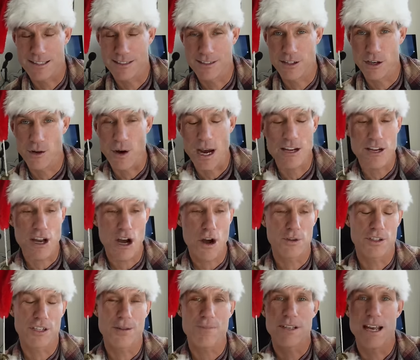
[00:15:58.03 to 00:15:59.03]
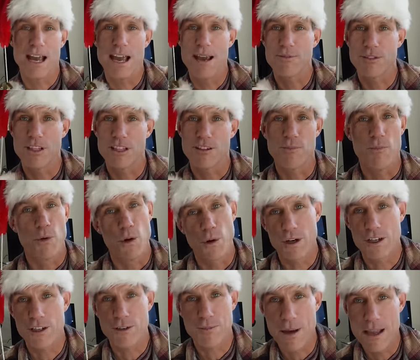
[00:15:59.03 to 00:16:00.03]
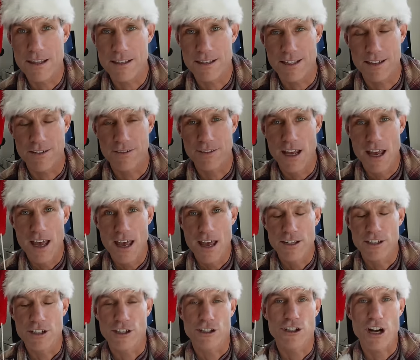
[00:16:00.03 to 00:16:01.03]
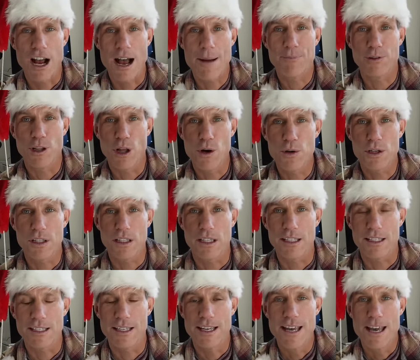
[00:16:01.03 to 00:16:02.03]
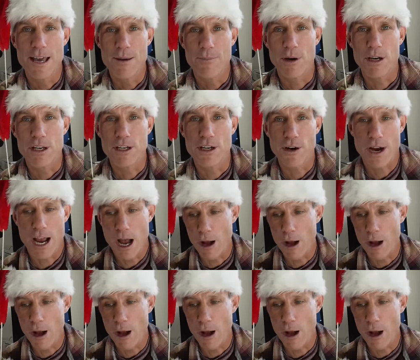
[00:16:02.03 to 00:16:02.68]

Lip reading: So I know sometimes it's more expensive to shop locally, but you're